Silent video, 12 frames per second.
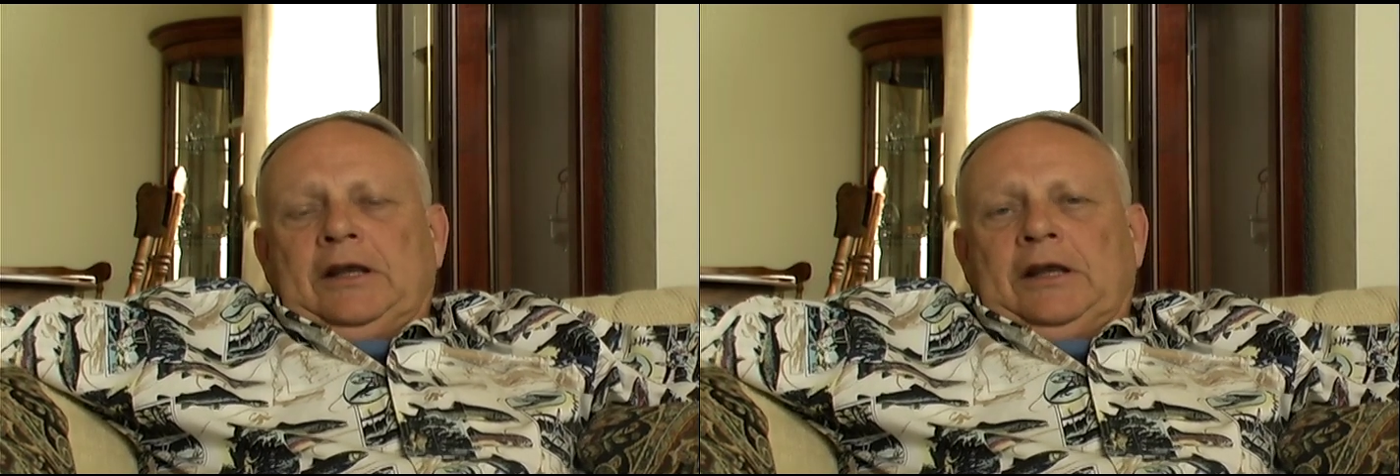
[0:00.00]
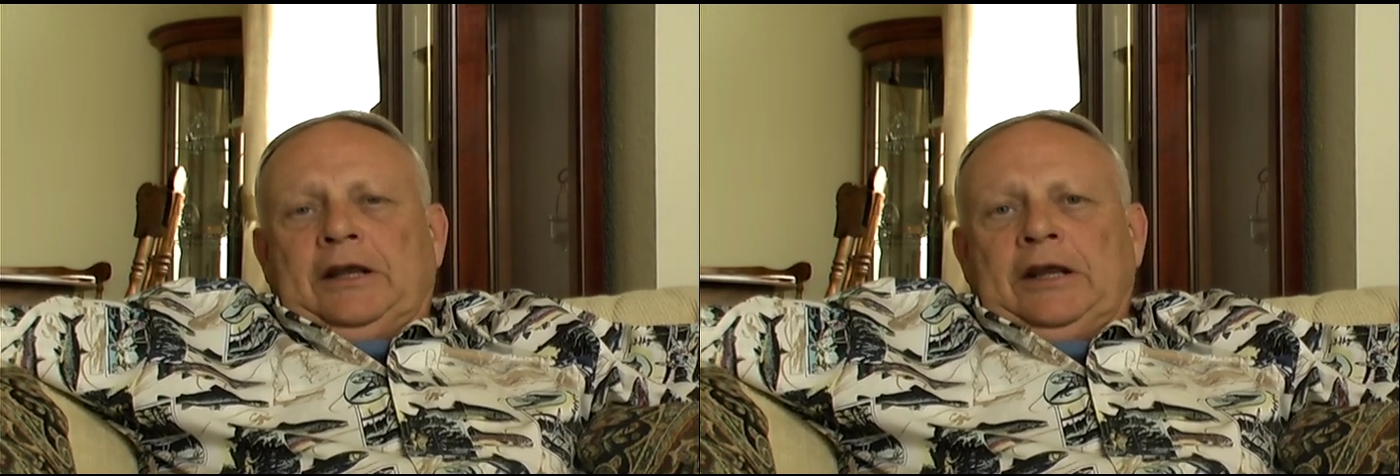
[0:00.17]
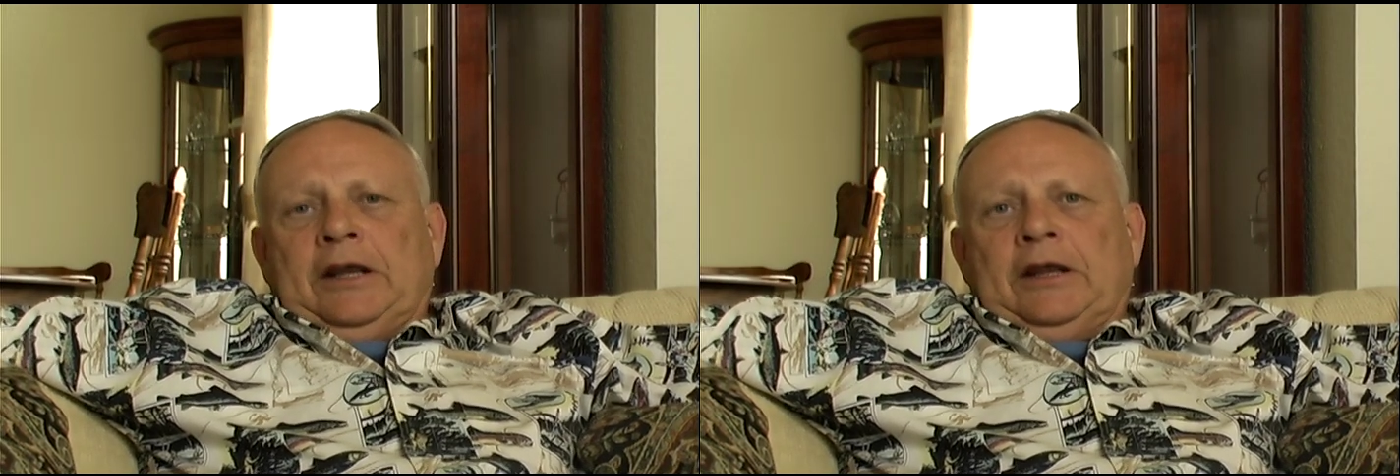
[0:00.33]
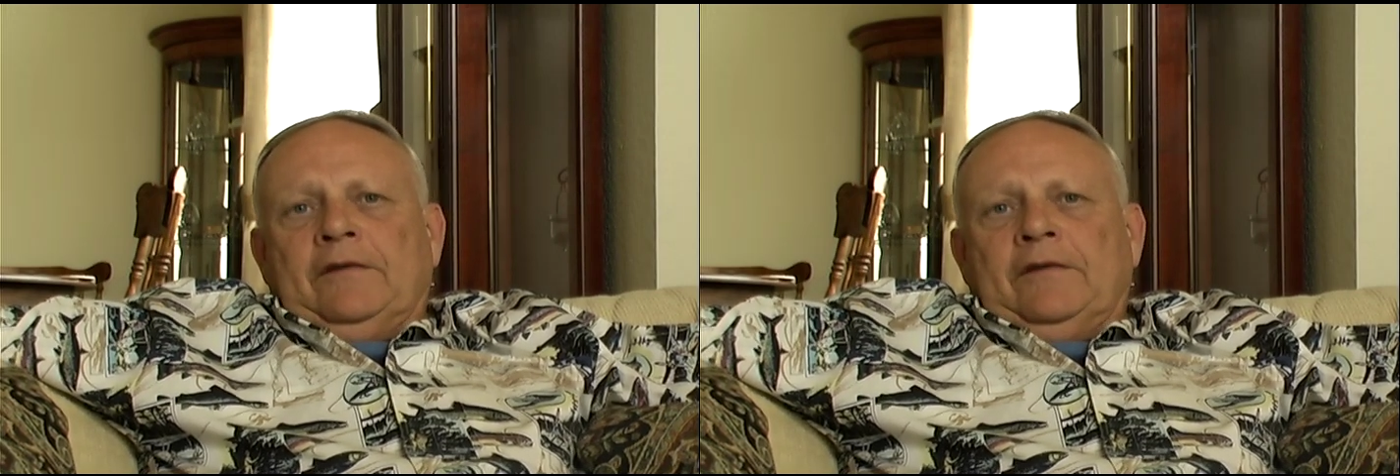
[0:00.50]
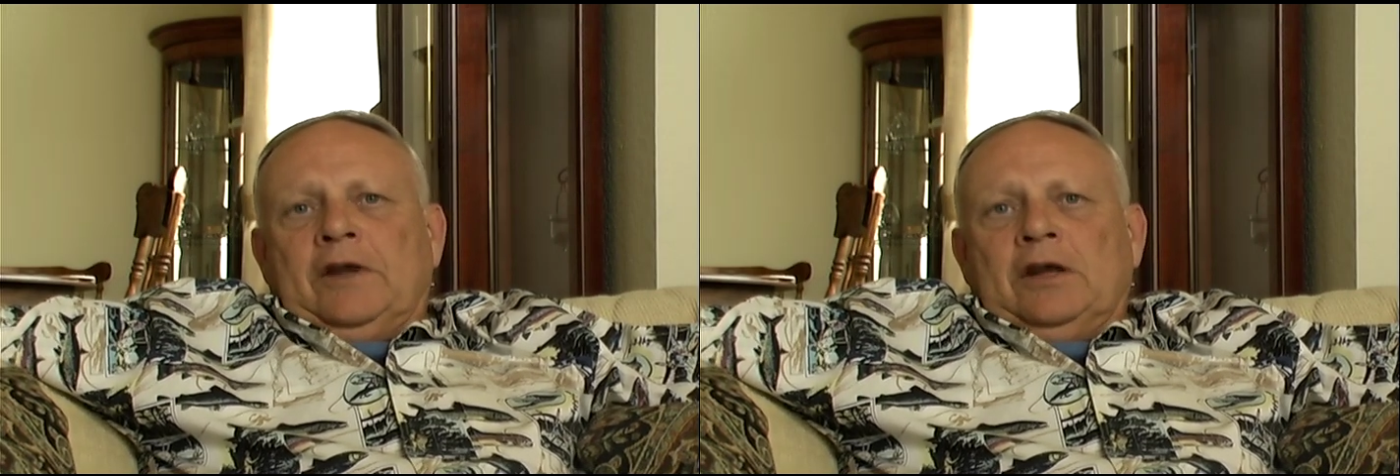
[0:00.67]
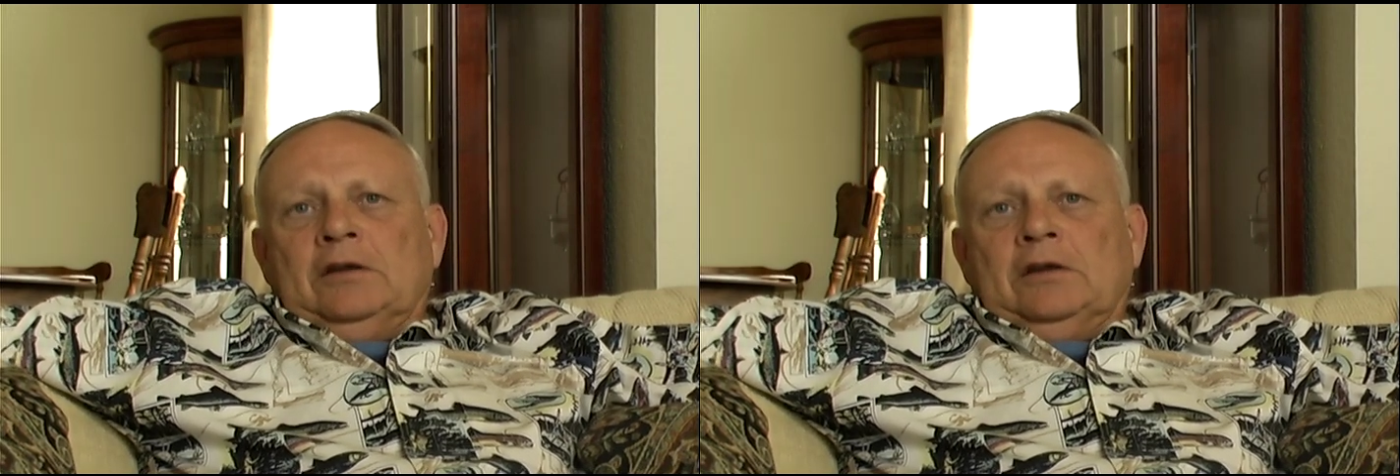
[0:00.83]
in any
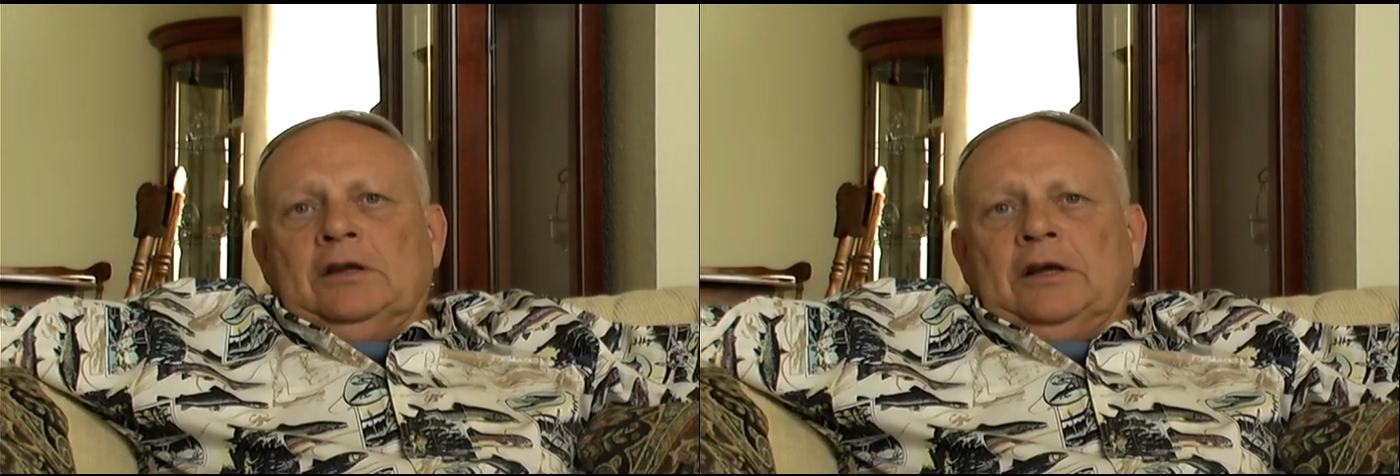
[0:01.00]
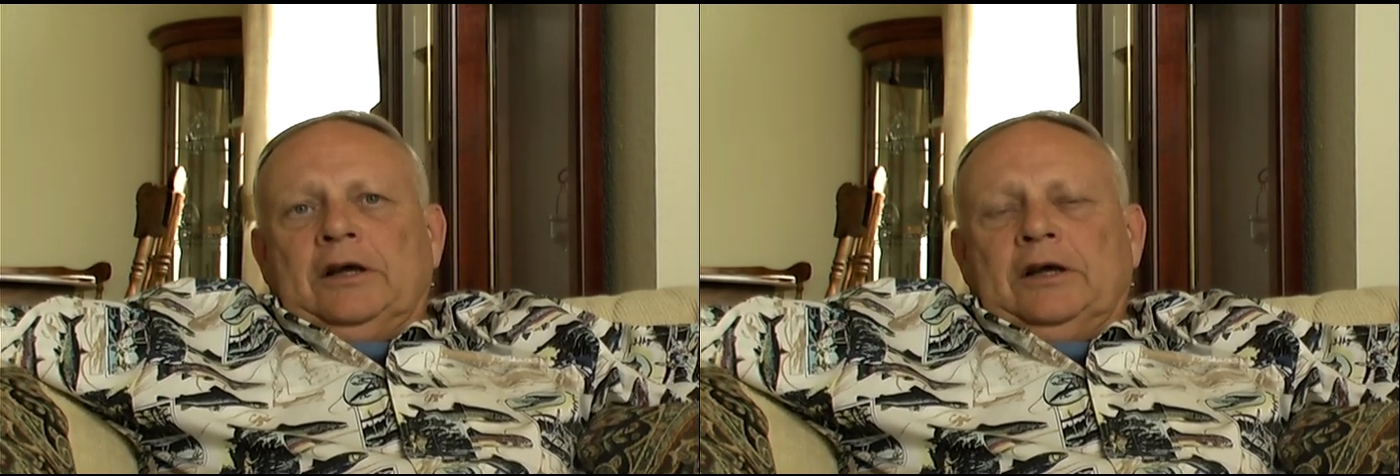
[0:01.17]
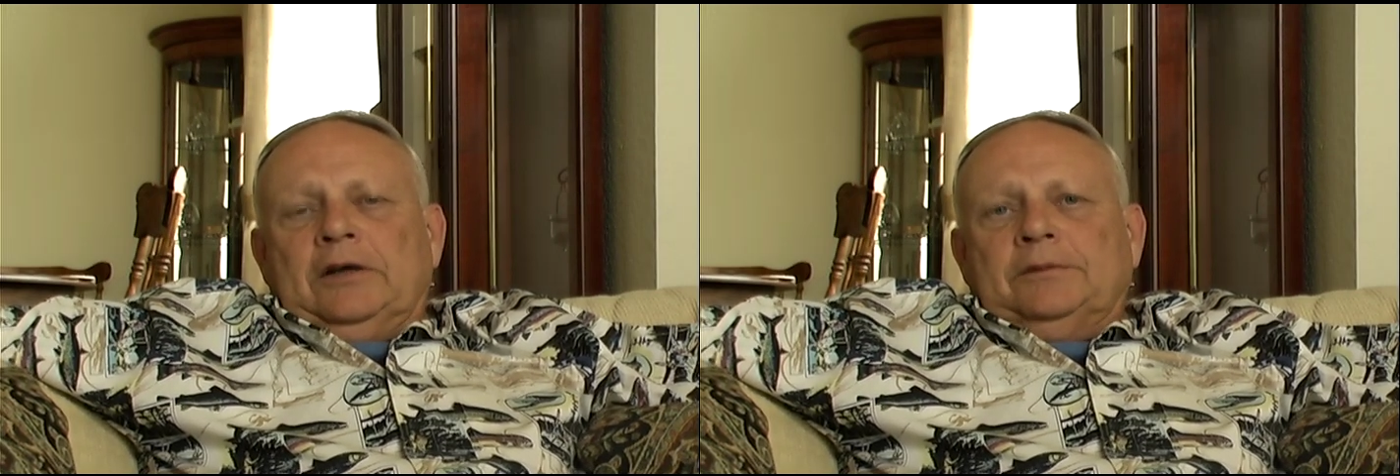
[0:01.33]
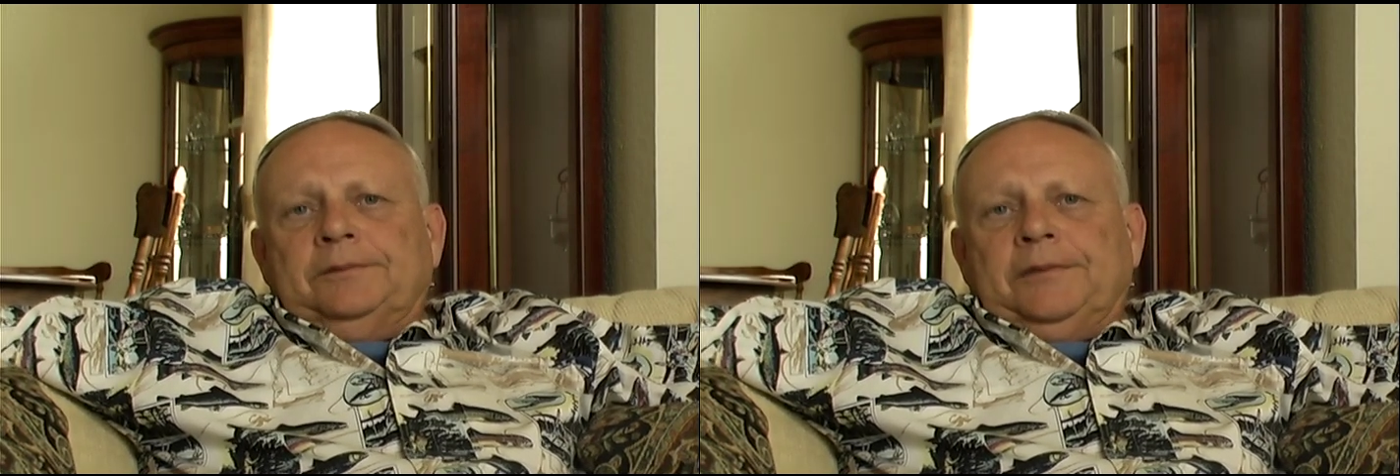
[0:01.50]
event, uh,